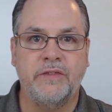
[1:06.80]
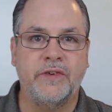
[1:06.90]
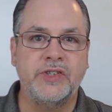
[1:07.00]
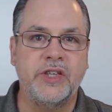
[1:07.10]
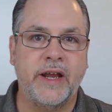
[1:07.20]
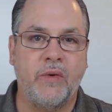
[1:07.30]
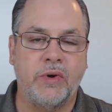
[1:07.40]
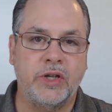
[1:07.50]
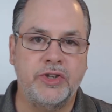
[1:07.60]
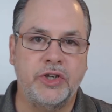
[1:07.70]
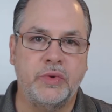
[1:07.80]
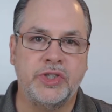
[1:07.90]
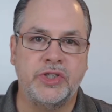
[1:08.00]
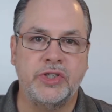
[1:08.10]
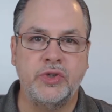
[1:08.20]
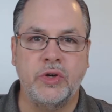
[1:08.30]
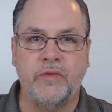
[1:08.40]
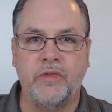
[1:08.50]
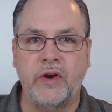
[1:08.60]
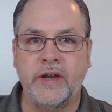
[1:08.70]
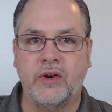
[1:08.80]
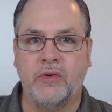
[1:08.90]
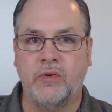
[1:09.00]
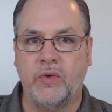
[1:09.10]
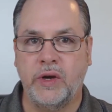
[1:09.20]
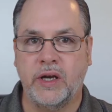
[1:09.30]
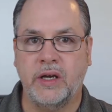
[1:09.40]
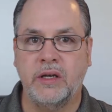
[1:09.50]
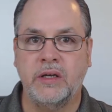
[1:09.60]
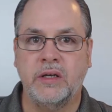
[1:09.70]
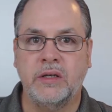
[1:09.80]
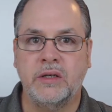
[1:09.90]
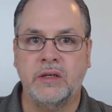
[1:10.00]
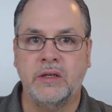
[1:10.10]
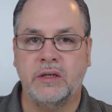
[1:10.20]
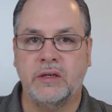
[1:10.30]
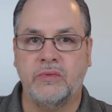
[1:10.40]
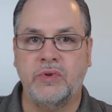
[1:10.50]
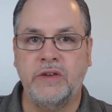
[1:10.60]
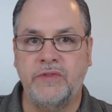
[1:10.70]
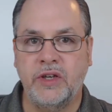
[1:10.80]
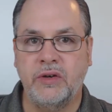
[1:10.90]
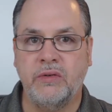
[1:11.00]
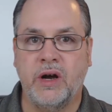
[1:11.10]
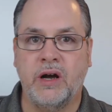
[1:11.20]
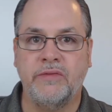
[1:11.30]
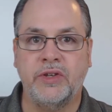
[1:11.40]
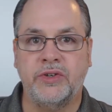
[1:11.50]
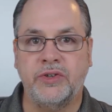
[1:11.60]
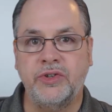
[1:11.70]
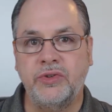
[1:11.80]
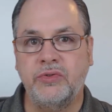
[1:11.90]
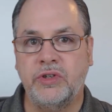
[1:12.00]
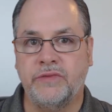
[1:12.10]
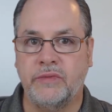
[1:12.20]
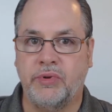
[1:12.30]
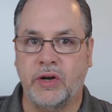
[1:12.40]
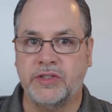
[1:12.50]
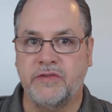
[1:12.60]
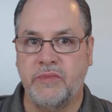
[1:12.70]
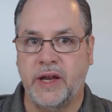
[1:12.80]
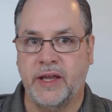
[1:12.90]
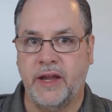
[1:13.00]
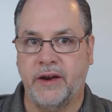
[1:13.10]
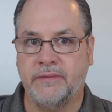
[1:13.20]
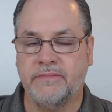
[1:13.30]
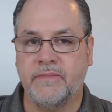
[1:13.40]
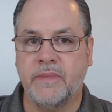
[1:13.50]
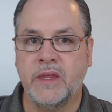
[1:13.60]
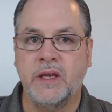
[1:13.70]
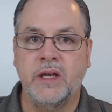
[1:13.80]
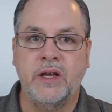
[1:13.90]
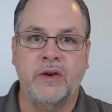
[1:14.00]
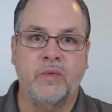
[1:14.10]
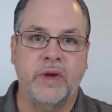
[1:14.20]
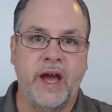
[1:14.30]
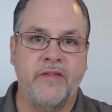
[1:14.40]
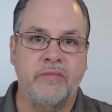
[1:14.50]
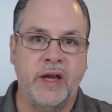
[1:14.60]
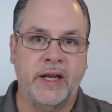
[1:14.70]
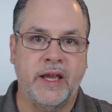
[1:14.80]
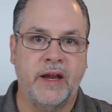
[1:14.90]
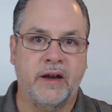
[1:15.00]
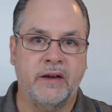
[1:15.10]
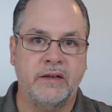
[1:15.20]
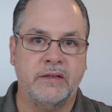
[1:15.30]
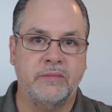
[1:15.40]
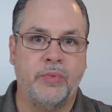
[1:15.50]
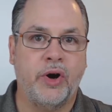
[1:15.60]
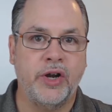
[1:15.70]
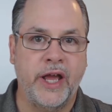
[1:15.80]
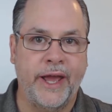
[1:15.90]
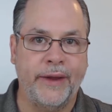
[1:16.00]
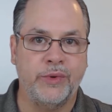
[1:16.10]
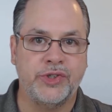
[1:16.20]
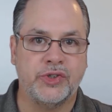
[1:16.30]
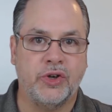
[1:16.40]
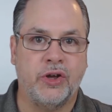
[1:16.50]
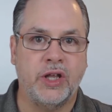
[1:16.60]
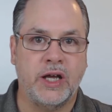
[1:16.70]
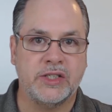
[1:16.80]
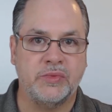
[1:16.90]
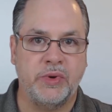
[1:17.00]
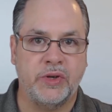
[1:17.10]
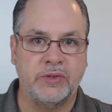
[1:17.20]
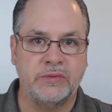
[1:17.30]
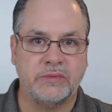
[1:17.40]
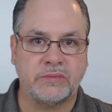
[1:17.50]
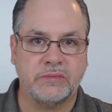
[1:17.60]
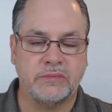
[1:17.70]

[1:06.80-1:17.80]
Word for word: The first thing I want to do is do a very quick review of the two different parts of Medicare. We have Medicare Part A, which is called hospital.